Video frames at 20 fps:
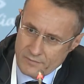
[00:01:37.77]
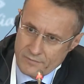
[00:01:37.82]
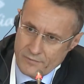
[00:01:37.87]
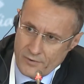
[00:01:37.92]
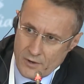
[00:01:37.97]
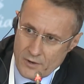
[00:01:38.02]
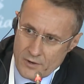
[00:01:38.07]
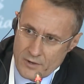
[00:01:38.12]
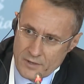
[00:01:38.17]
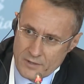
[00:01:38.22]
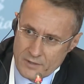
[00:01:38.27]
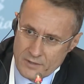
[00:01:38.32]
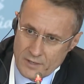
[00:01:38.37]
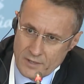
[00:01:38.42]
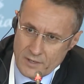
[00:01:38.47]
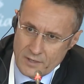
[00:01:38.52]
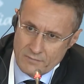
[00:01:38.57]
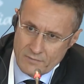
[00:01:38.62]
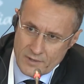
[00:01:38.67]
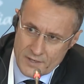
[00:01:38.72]
but it's very
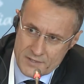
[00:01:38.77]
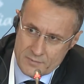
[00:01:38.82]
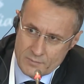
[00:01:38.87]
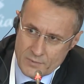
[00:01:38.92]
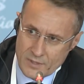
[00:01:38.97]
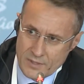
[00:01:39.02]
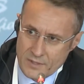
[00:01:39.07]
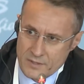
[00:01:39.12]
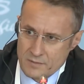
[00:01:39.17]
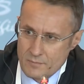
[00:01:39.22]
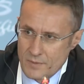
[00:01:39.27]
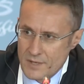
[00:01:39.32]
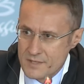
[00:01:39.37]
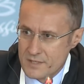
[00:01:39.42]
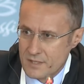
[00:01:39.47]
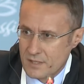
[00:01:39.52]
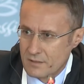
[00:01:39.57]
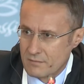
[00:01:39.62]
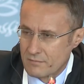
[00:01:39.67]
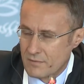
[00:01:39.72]
much about
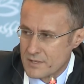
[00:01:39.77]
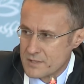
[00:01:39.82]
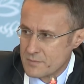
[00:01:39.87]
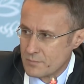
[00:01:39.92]
linking up